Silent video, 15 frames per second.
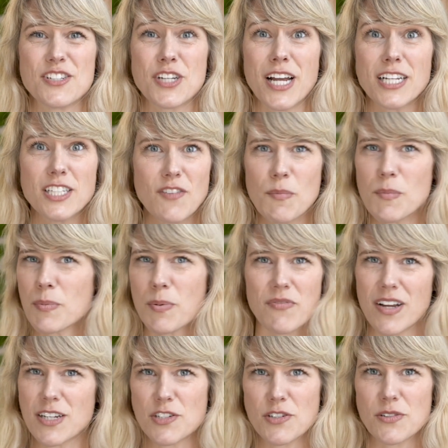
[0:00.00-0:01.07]
Child development
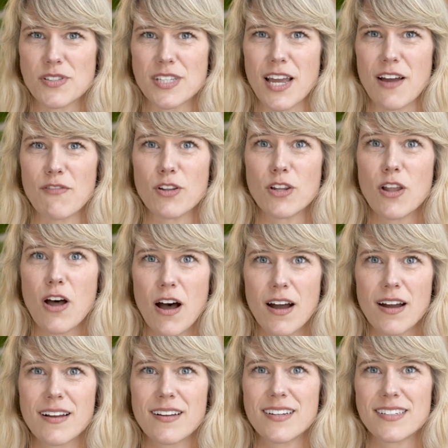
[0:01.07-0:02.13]
professionals have
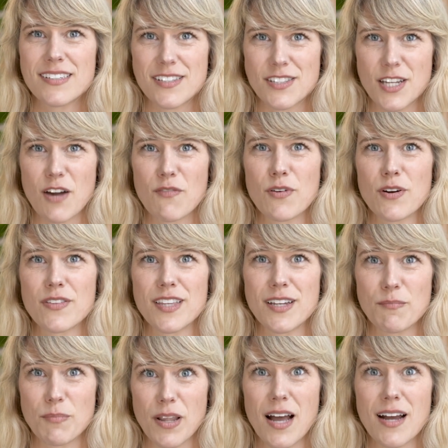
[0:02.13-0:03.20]
long discovered
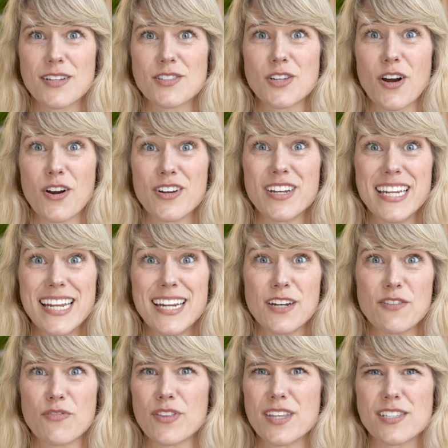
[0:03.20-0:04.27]
that blocks are
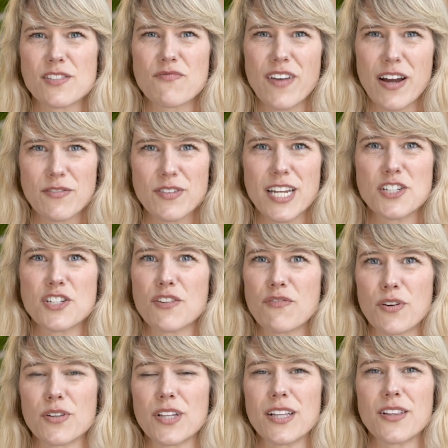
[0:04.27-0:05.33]
needed for this foundation
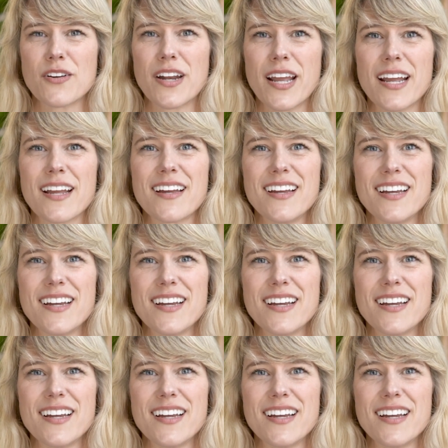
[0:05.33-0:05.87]
of early learning.